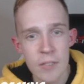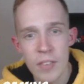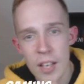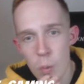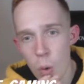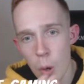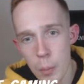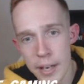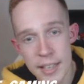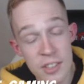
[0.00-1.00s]
Wall
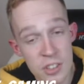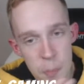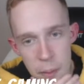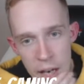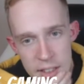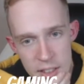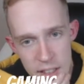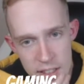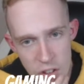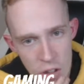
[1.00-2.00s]
Breakers, surprisingly,
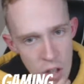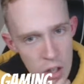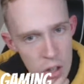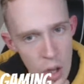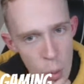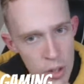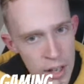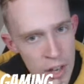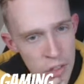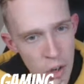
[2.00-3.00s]
it's a lot lower than I
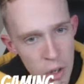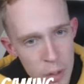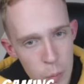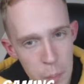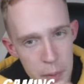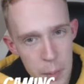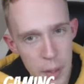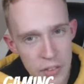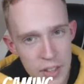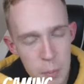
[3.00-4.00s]
thought it would be, but I
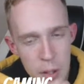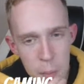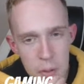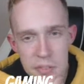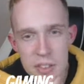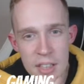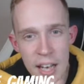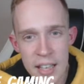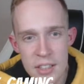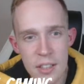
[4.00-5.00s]
think people have
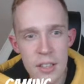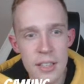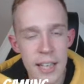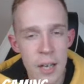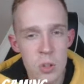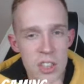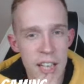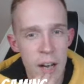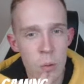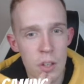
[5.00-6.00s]
started to learn how to
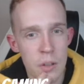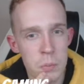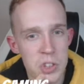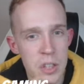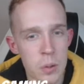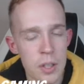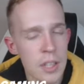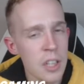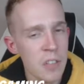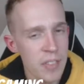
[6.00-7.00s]
counter them. So
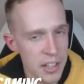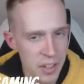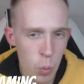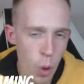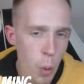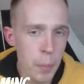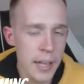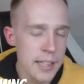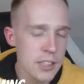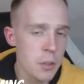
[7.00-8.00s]
I think Wall
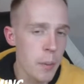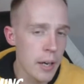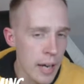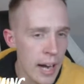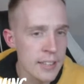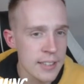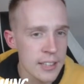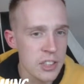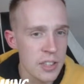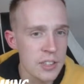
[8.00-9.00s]
Breakers, the meta has
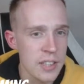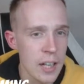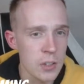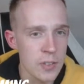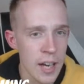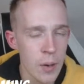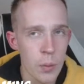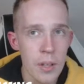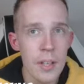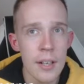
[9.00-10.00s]
actually settled down,
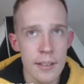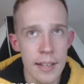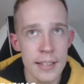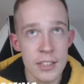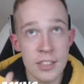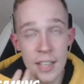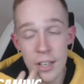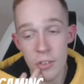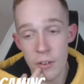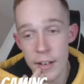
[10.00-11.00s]
like Seth
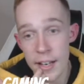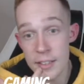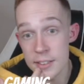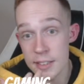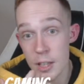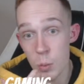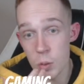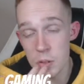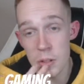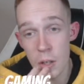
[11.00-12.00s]
Royale said it would
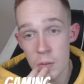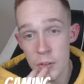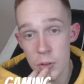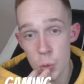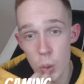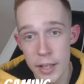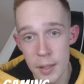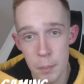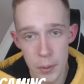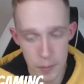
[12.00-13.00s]
over on Twitter,
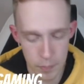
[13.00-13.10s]
but